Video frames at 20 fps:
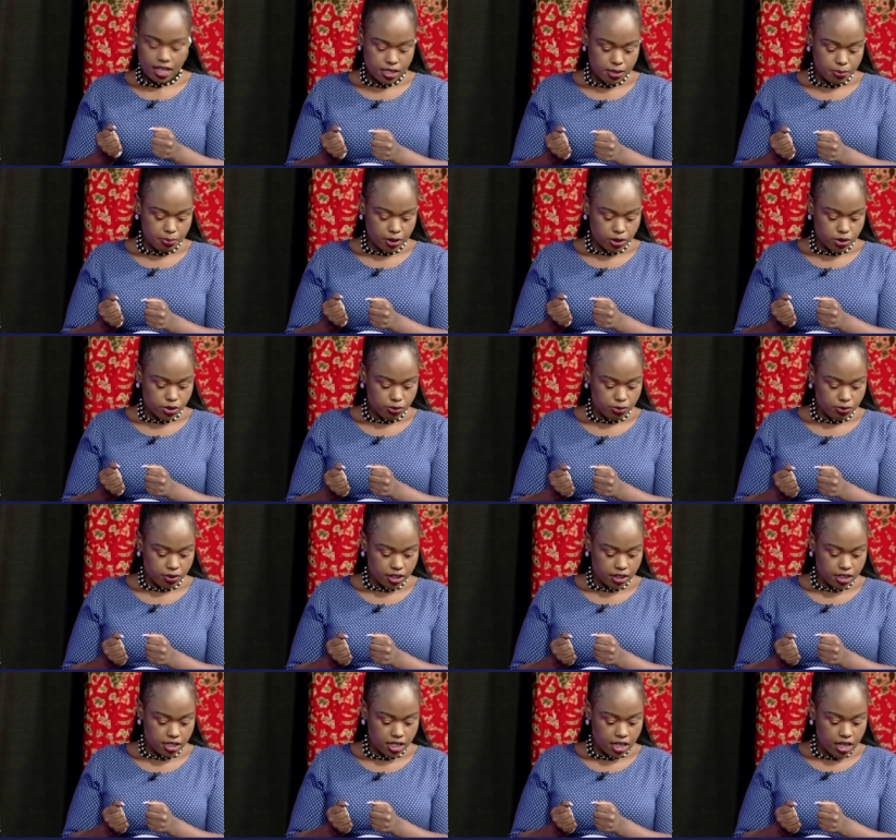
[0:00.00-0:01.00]
aspect of
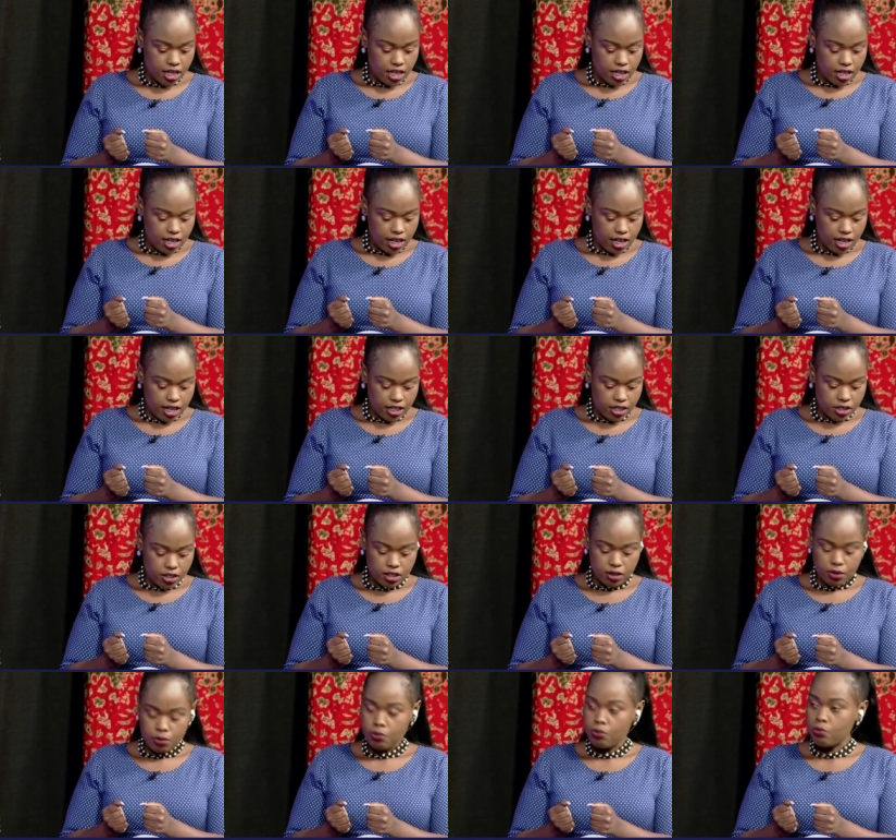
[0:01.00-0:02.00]
it? And
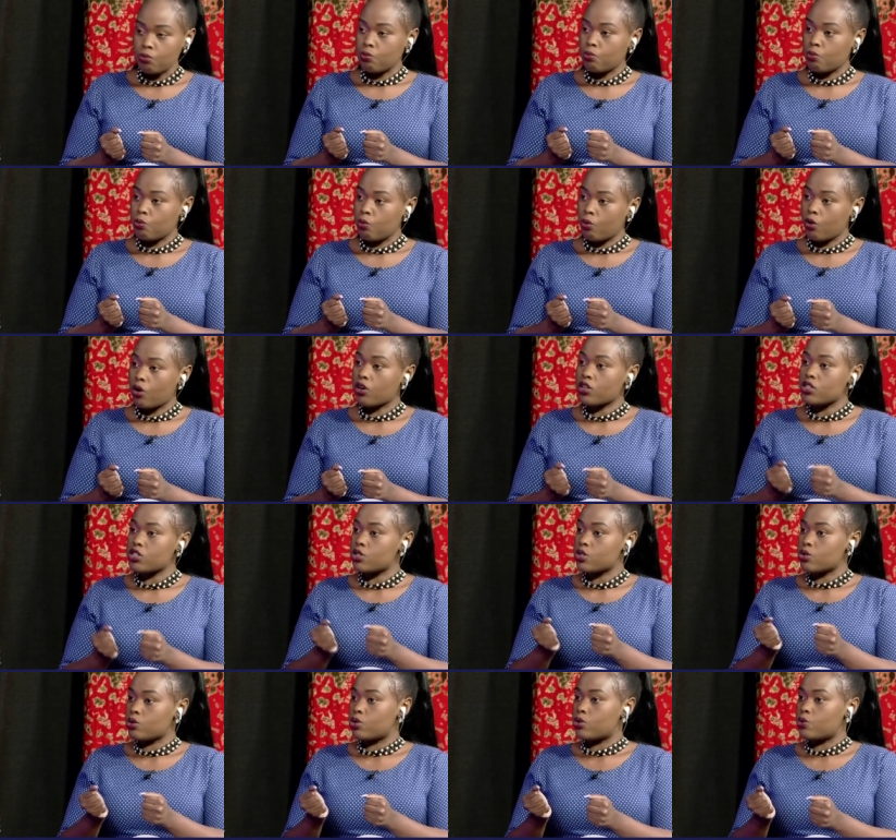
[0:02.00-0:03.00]
uh, what
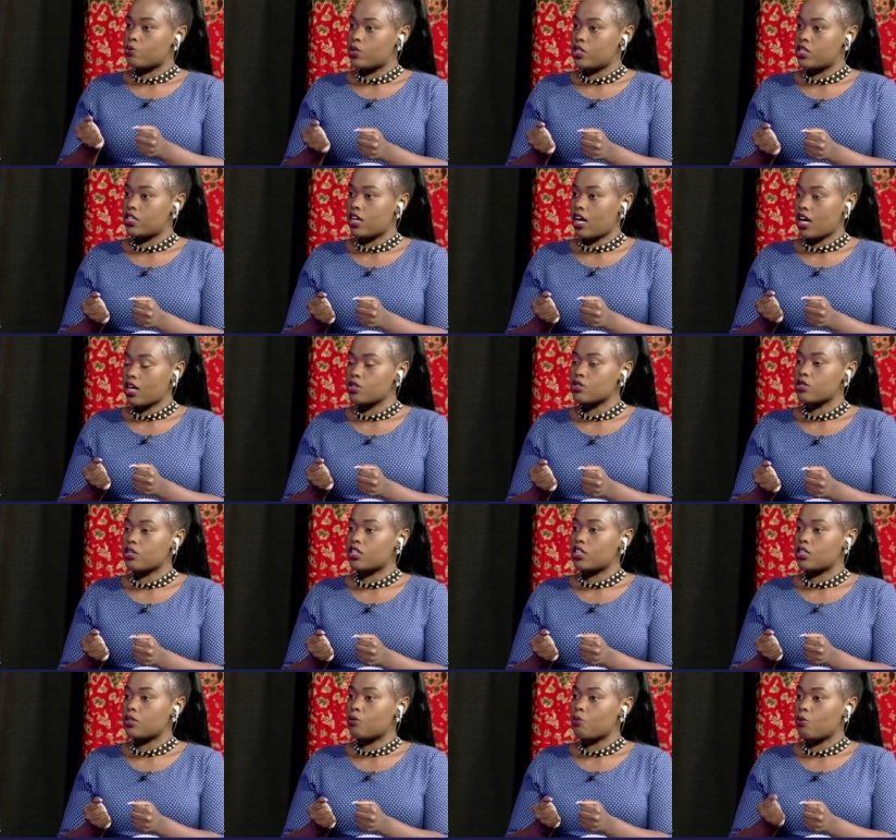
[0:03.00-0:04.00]
should we
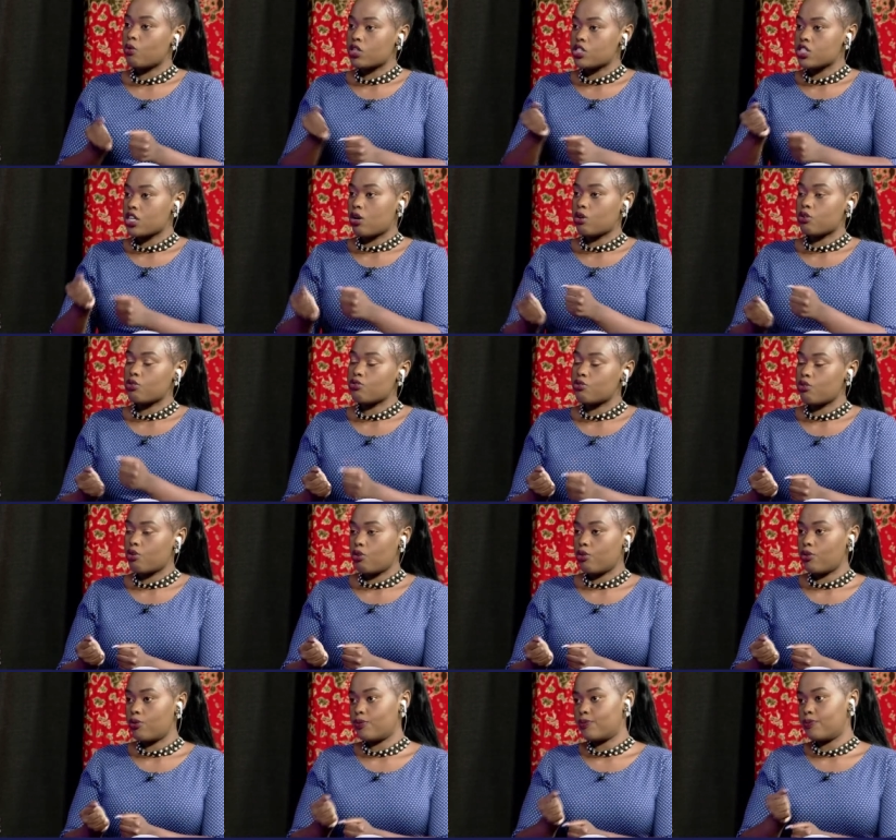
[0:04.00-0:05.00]
actually watch out
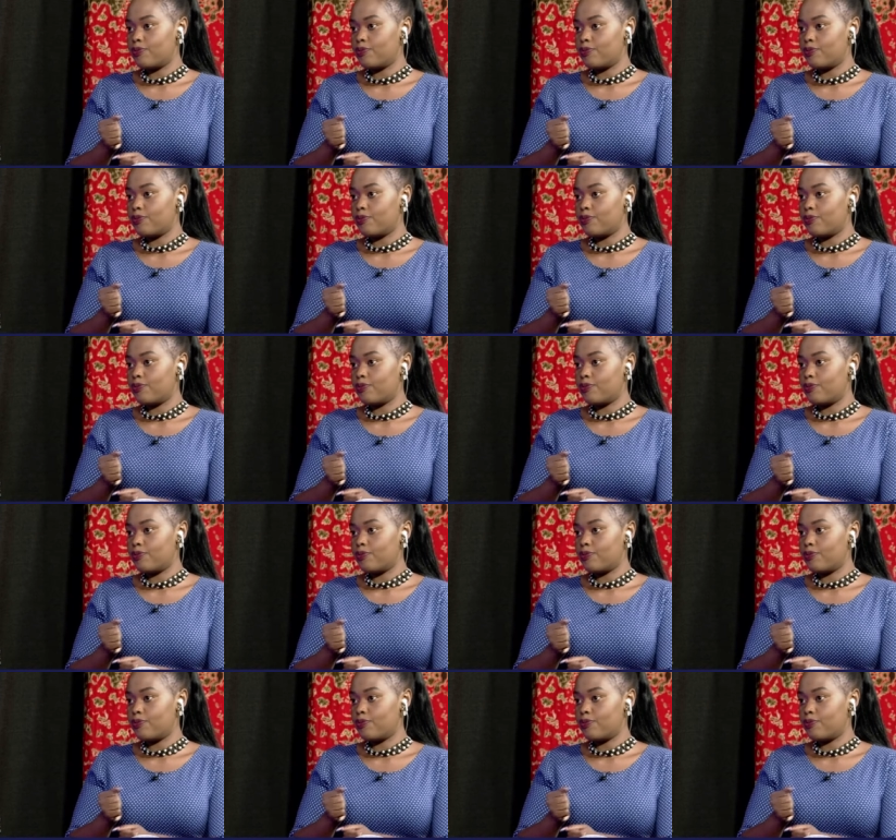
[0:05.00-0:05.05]
for?